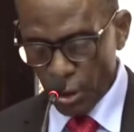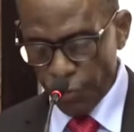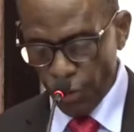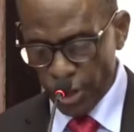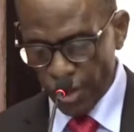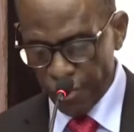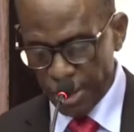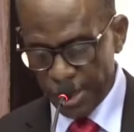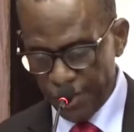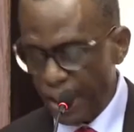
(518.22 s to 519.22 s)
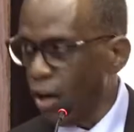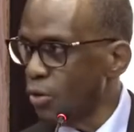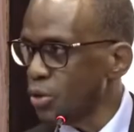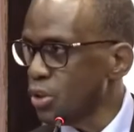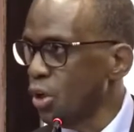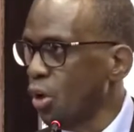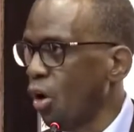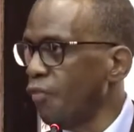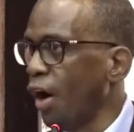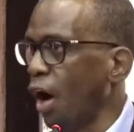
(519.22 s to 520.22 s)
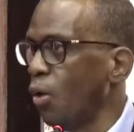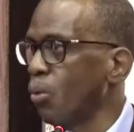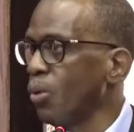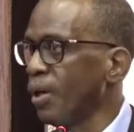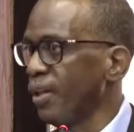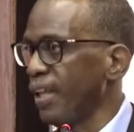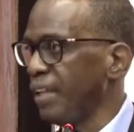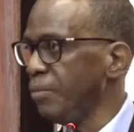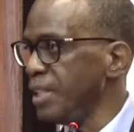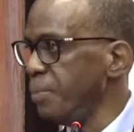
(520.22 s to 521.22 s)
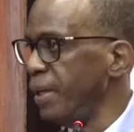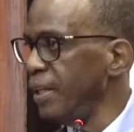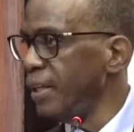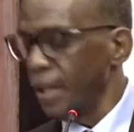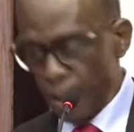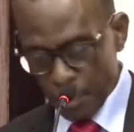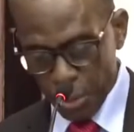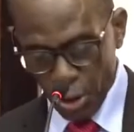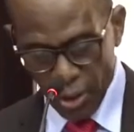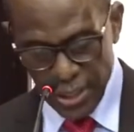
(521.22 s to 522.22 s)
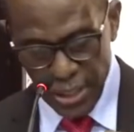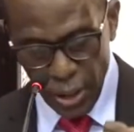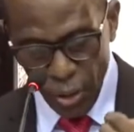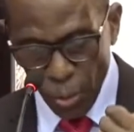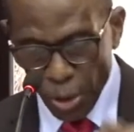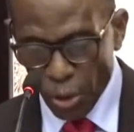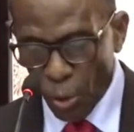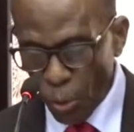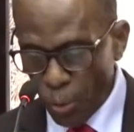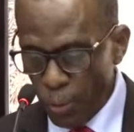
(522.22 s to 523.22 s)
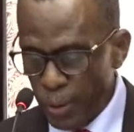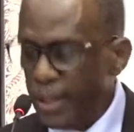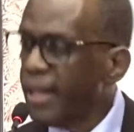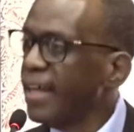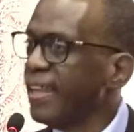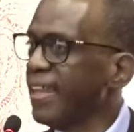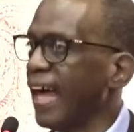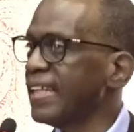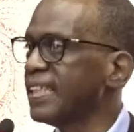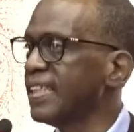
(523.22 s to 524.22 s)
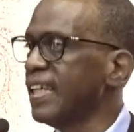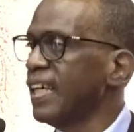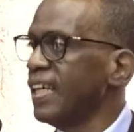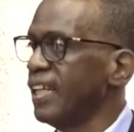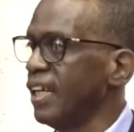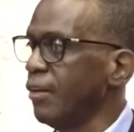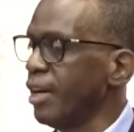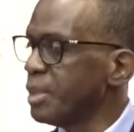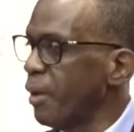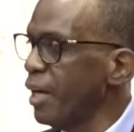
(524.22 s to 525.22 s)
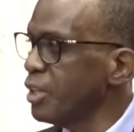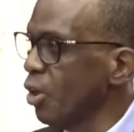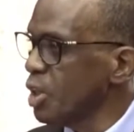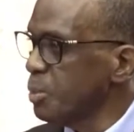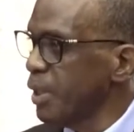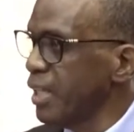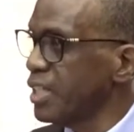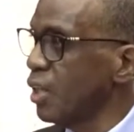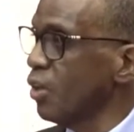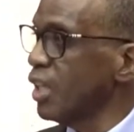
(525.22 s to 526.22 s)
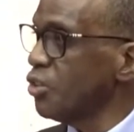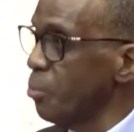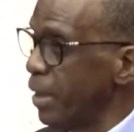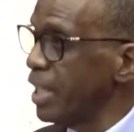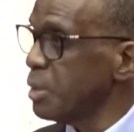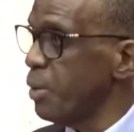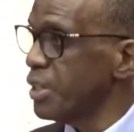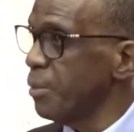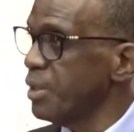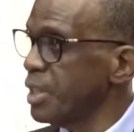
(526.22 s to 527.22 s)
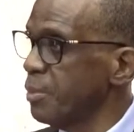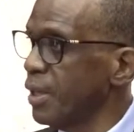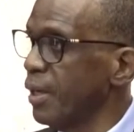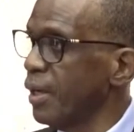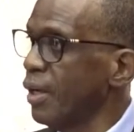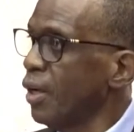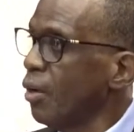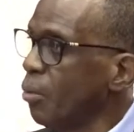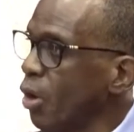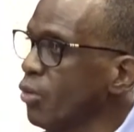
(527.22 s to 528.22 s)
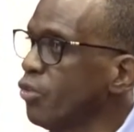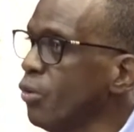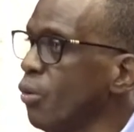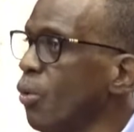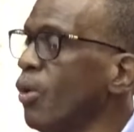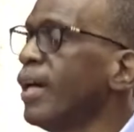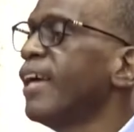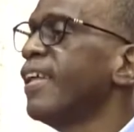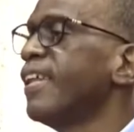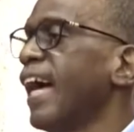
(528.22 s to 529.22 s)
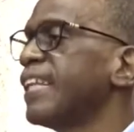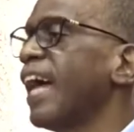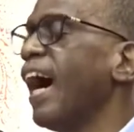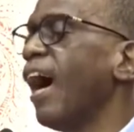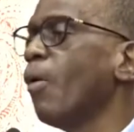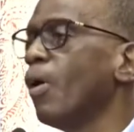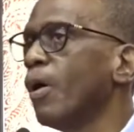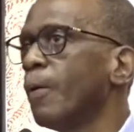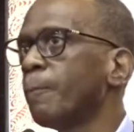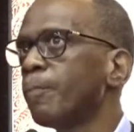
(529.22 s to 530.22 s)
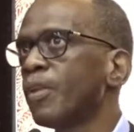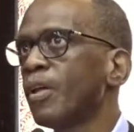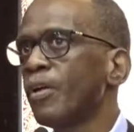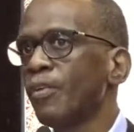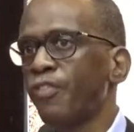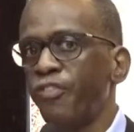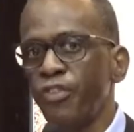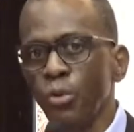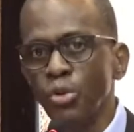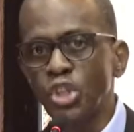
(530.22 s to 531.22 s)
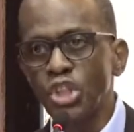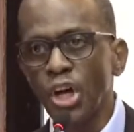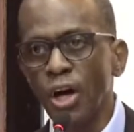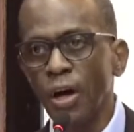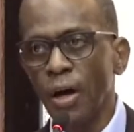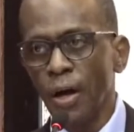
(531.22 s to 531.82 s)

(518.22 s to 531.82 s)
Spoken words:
government to give an account of how that was spent, because we know that the respiratory hospital is still under tremendous pressure, Mr. Speaker. We also know that our future